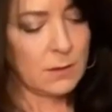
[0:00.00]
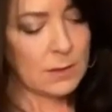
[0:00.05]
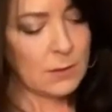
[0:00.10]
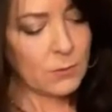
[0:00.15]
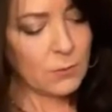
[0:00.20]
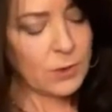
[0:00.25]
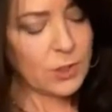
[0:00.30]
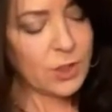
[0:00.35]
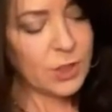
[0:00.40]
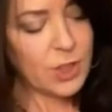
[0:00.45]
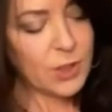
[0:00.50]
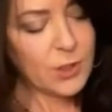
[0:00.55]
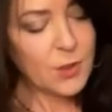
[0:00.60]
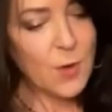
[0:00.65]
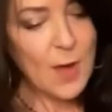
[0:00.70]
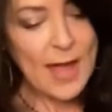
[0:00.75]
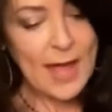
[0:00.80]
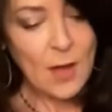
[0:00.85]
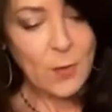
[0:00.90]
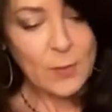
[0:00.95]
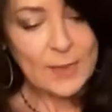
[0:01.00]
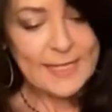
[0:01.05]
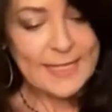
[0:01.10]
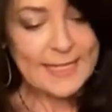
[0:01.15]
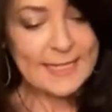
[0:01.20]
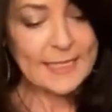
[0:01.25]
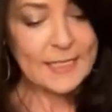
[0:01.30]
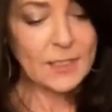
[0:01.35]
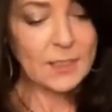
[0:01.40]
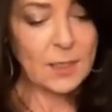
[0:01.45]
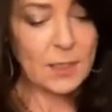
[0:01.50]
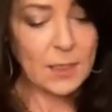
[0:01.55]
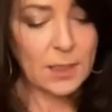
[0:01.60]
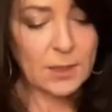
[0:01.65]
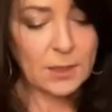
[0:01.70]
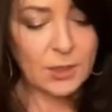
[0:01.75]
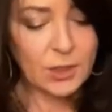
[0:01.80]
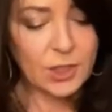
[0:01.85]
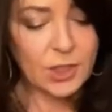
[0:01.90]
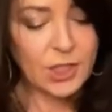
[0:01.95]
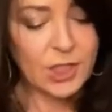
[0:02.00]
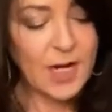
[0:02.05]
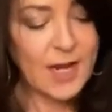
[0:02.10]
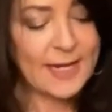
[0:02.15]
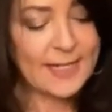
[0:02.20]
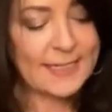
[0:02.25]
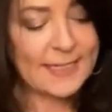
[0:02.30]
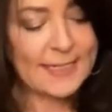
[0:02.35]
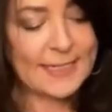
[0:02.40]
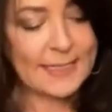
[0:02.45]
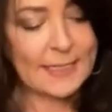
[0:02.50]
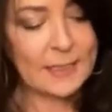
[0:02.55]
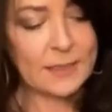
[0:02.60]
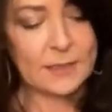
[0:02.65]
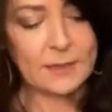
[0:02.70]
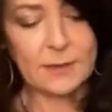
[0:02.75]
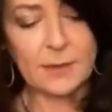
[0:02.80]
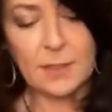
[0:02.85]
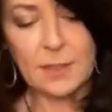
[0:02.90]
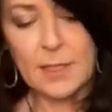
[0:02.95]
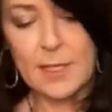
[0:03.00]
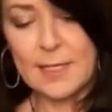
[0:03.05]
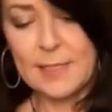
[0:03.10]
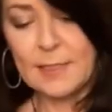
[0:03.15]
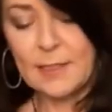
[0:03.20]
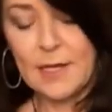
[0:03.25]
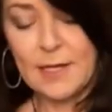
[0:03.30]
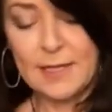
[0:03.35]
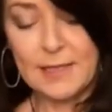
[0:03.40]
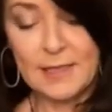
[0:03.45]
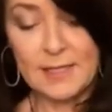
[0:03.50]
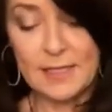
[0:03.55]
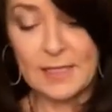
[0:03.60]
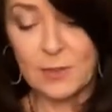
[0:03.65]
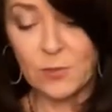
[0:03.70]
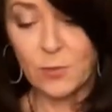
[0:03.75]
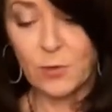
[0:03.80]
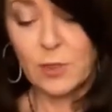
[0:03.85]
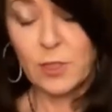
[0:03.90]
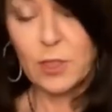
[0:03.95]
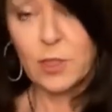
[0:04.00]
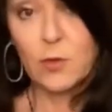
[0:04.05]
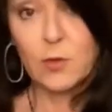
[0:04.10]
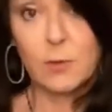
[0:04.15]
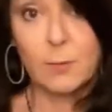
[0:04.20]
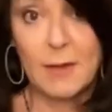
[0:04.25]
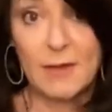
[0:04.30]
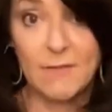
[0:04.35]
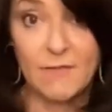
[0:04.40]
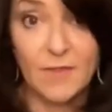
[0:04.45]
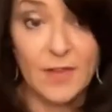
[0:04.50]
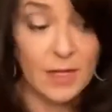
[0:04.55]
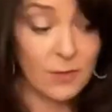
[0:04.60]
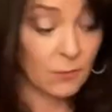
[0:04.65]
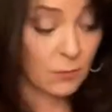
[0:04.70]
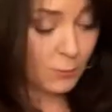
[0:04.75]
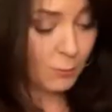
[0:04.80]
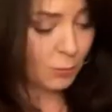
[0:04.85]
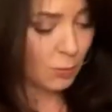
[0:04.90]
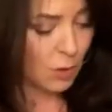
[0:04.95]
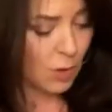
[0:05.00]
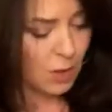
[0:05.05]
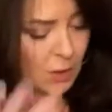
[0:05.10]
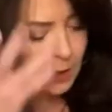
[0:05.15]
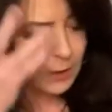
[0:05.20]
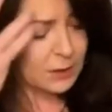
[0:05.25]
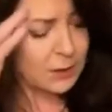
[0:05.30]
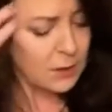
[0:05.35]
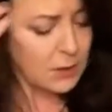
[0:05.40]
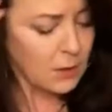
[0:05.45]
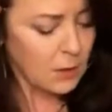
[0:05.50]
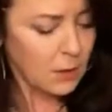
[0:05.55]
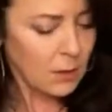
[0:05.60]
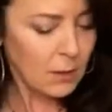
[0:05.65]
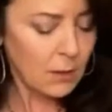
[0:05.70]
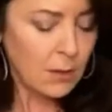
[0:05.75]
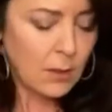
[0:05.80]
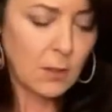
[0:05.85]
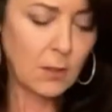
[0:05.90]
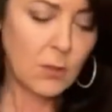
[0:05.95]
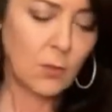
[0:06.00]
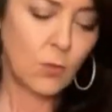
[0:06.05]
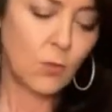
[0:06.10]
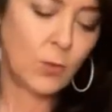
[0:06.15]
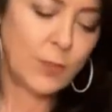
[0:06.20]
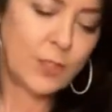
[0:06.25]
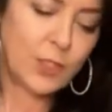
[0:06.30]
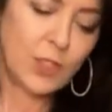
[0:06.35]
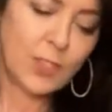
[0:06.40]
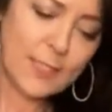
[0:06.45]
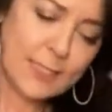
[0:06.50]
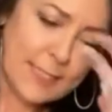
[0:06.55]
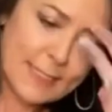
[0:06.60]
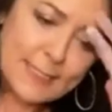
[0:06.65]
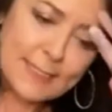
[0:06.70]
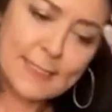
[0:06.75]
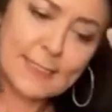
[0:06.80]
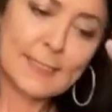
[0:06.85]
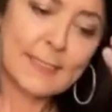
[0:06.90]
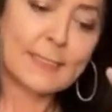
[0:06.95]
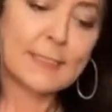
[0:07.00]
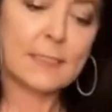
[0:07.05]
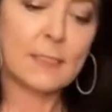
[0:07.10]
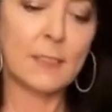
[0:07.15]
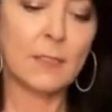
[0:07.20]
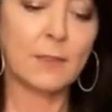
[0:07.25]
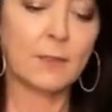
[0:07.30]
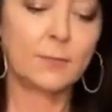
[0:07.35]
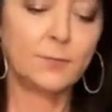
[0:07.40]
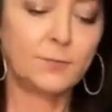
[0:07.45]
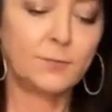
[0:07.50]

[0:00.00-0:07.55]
I'm gonna show you how we get it uh, shiny, okay, like this. We're gonna use one of my favorite products, which is